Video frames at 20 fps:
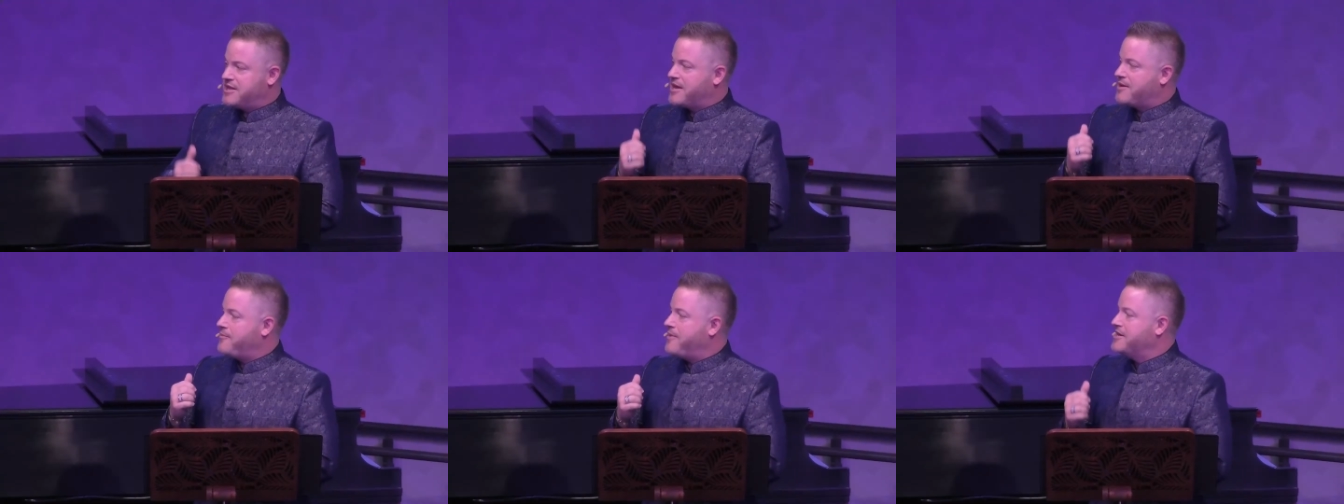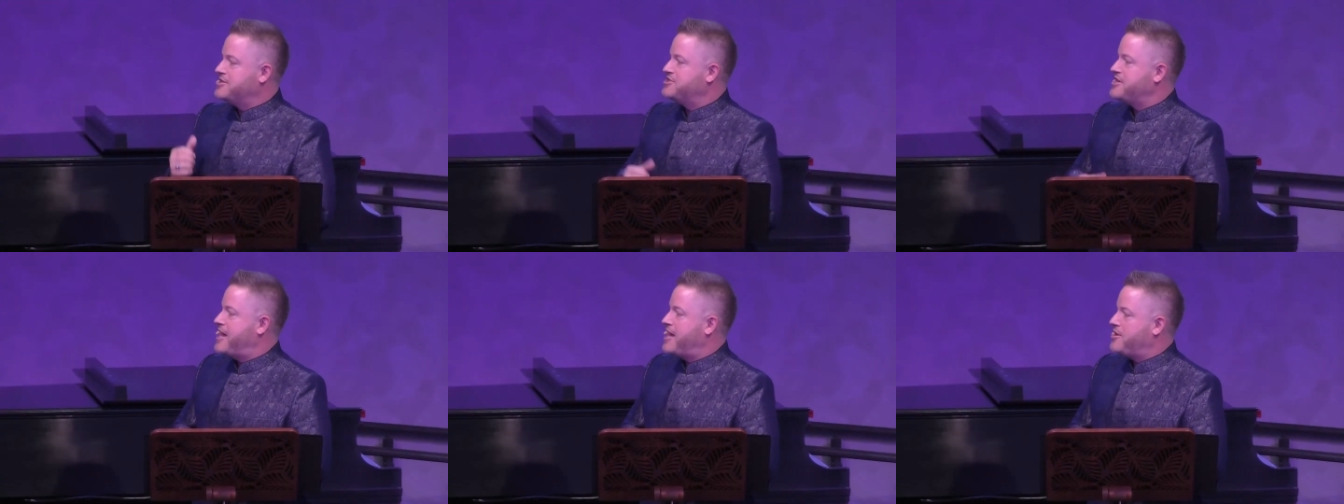like My
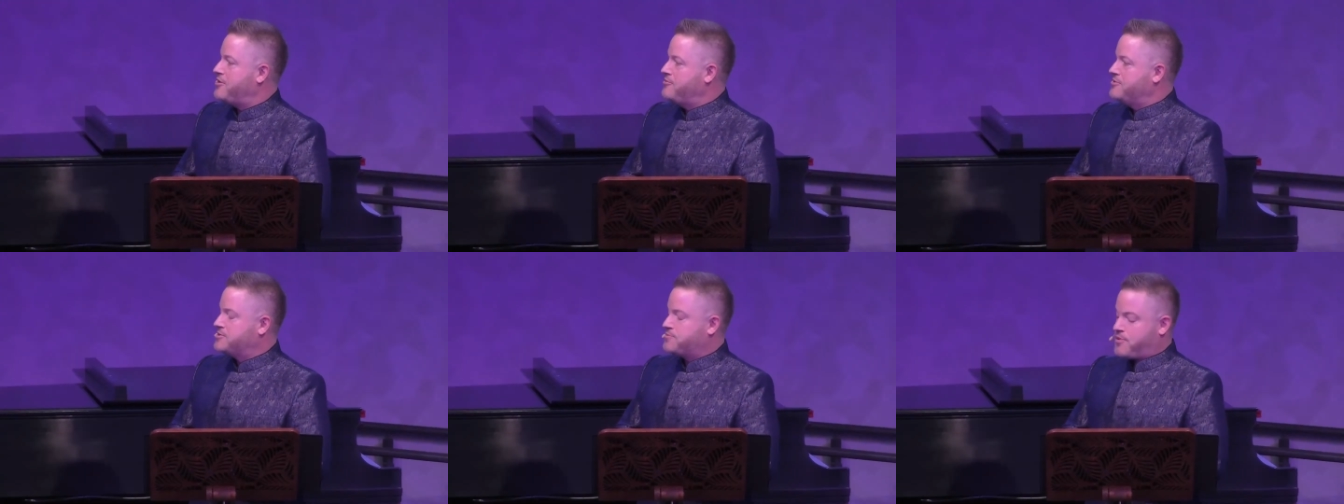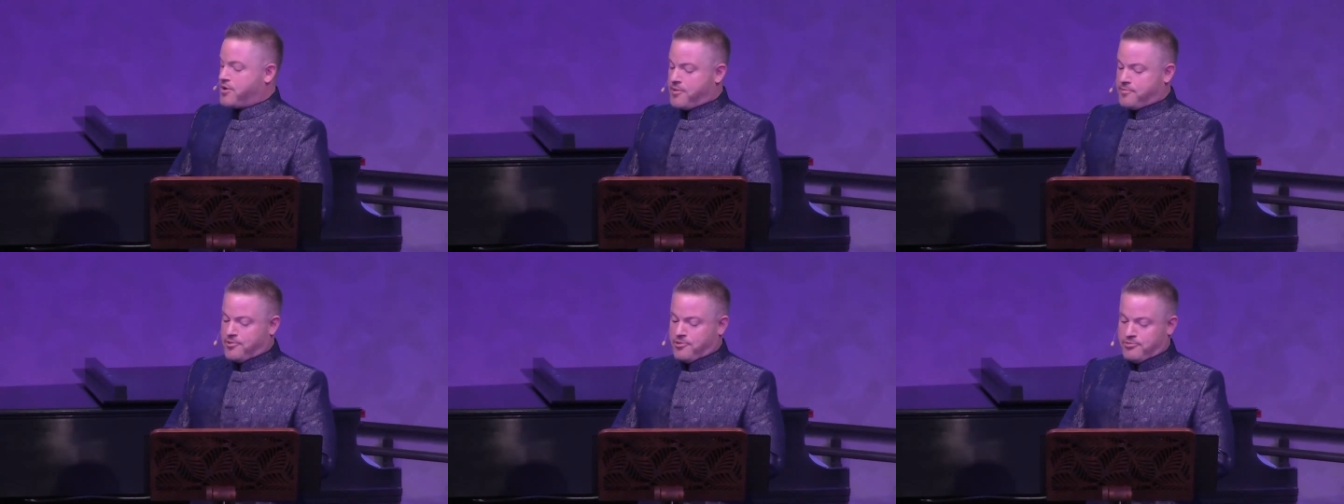Shadow is
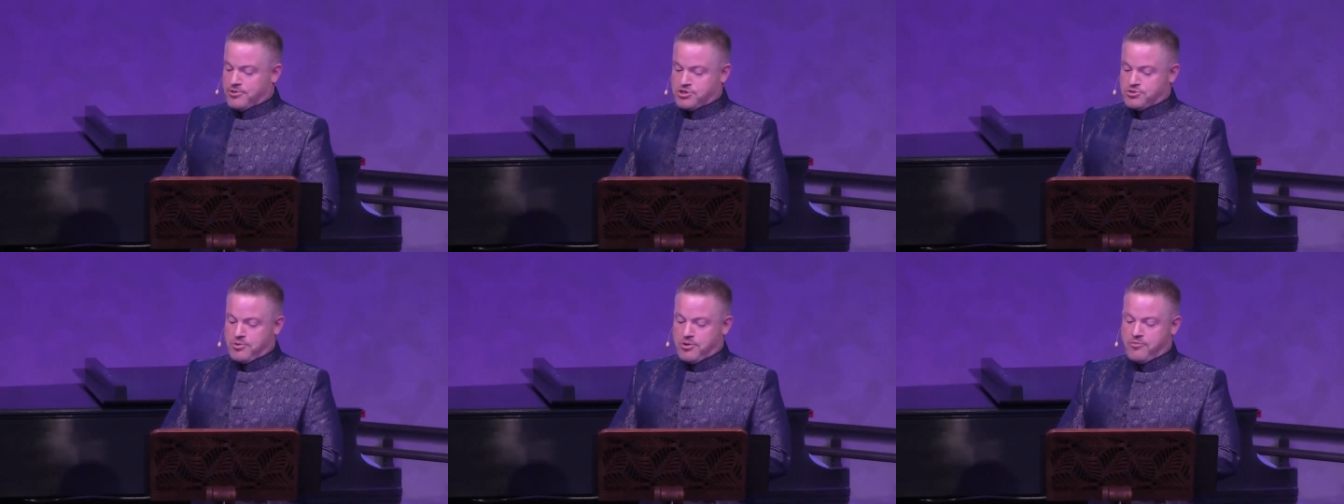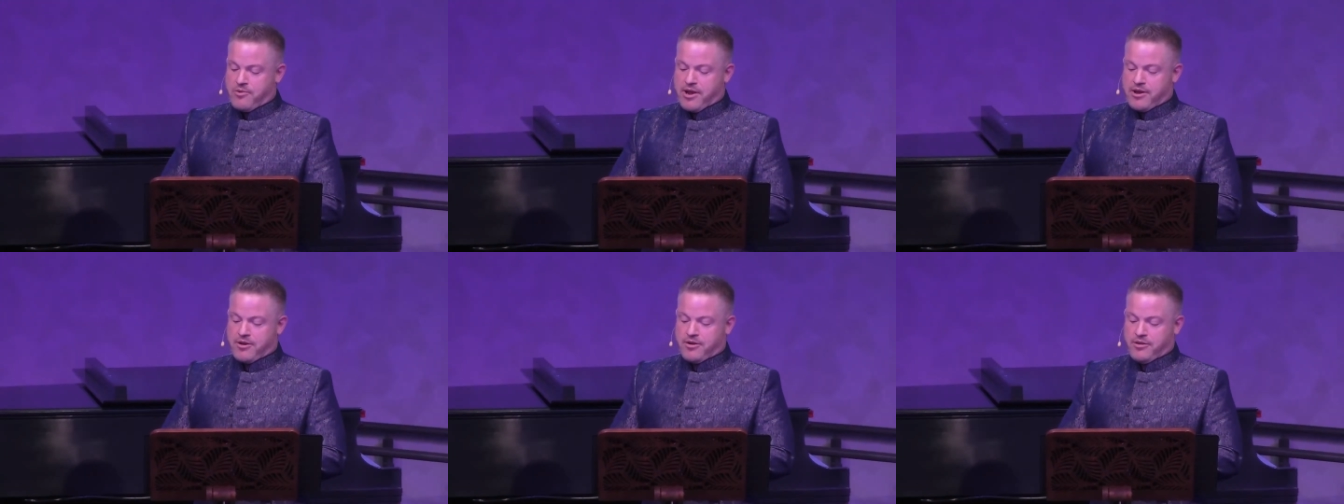Purple, which we
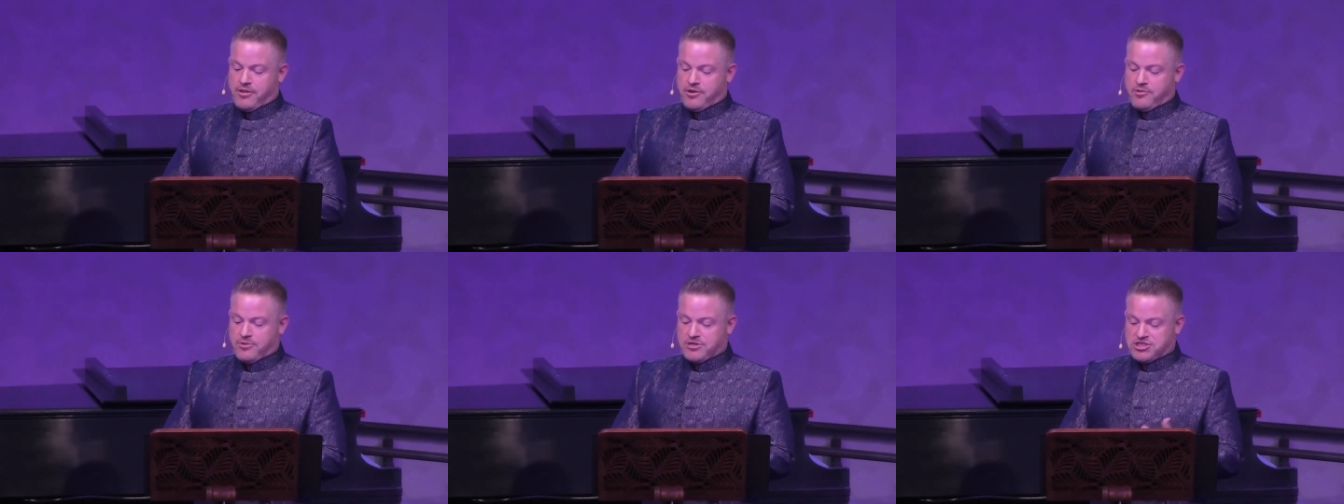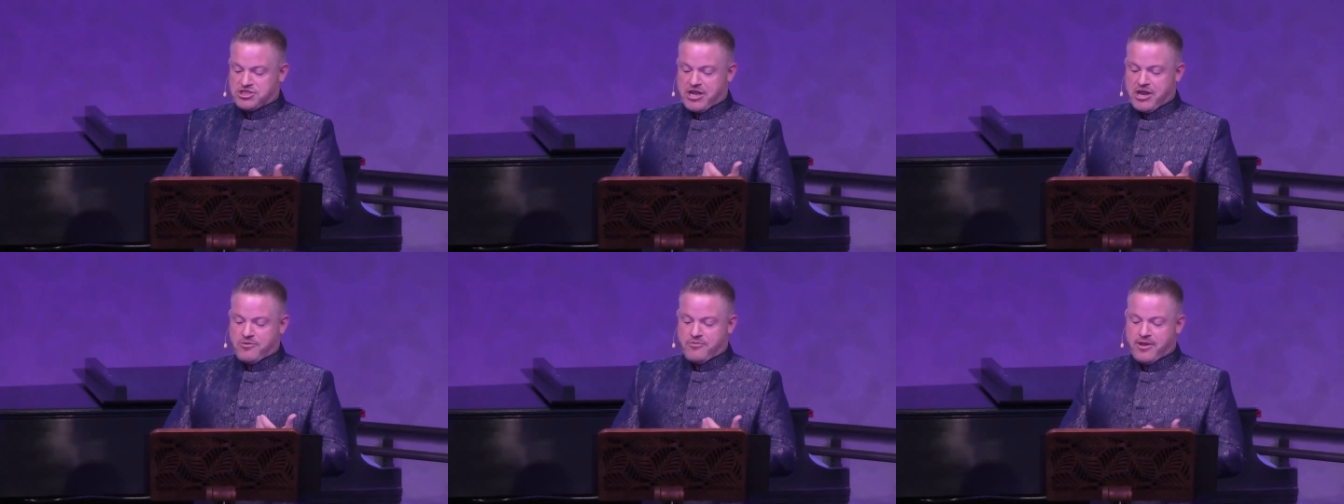read earlier, which
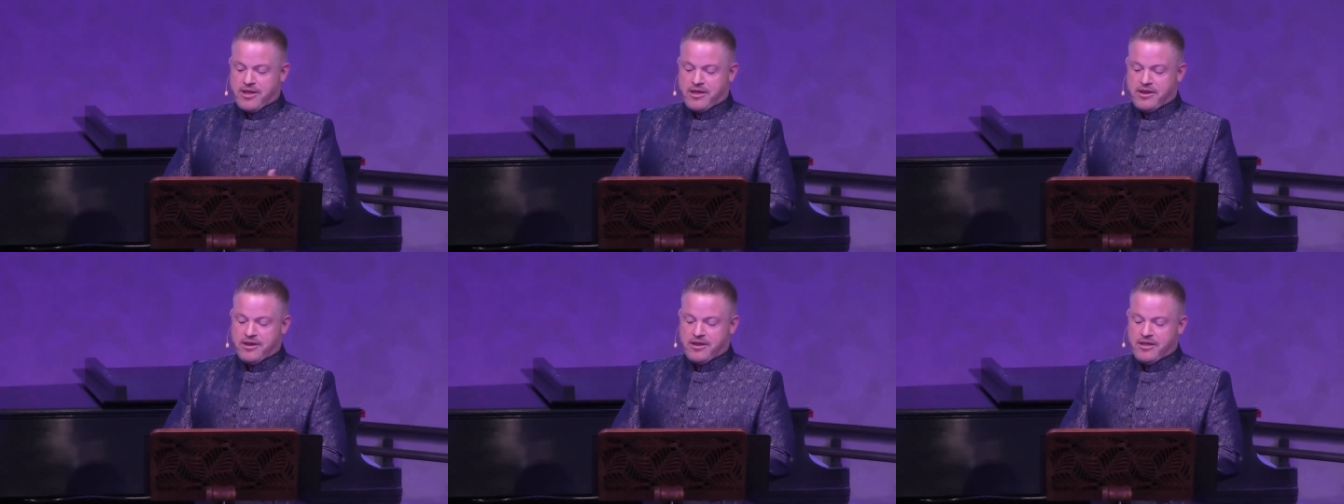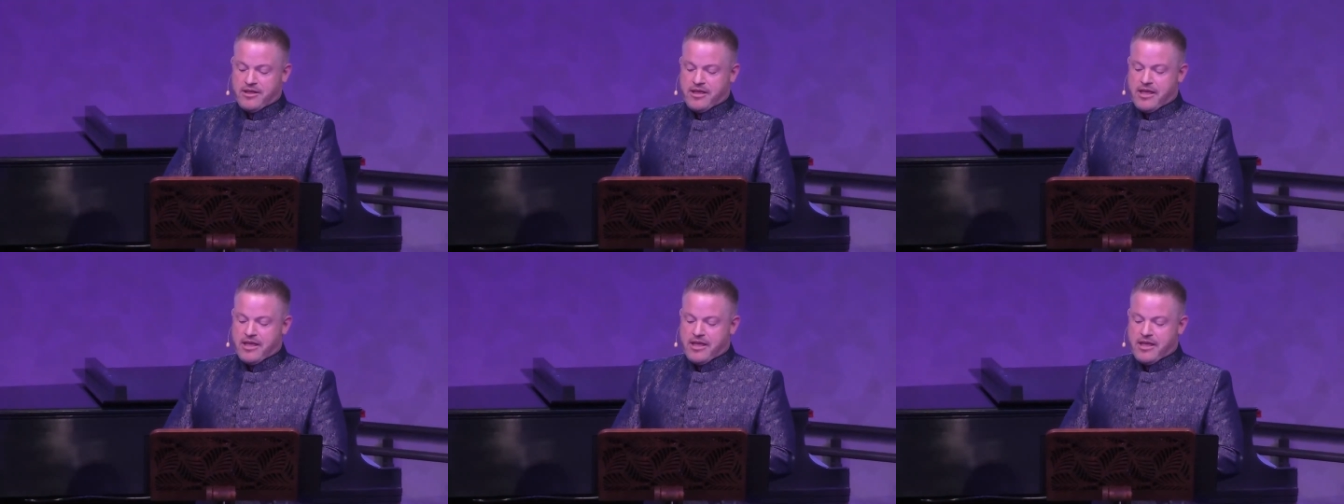Shay read,